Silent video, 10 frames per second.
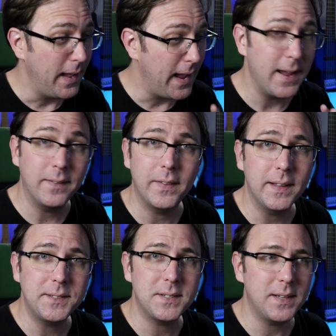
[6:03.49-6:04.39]
and
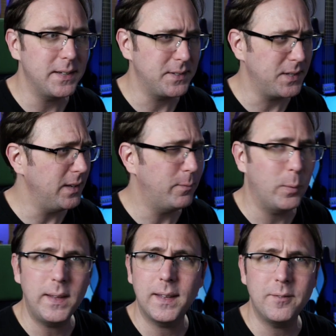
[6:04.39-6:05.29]
let's see if
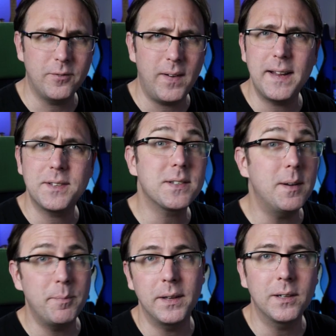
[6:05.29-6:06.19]
we can find
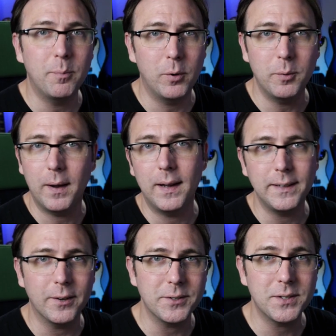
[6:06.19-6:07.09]
something to put
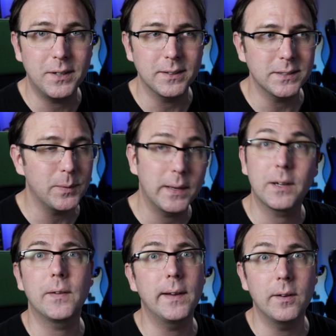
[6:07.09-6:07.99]
behind our song so we can
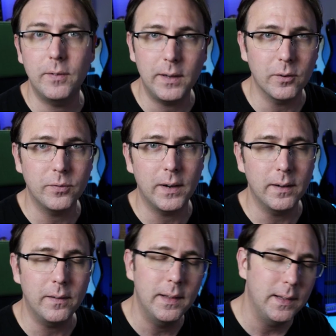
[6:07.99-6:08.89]
create a video
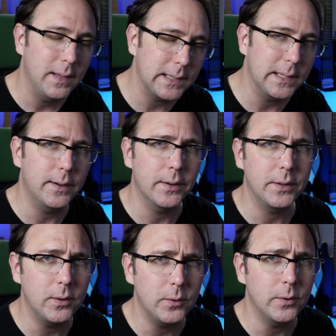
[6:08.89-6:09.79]
file and get it onto
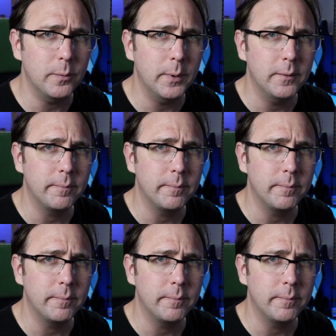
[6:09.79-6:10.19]
YouTube.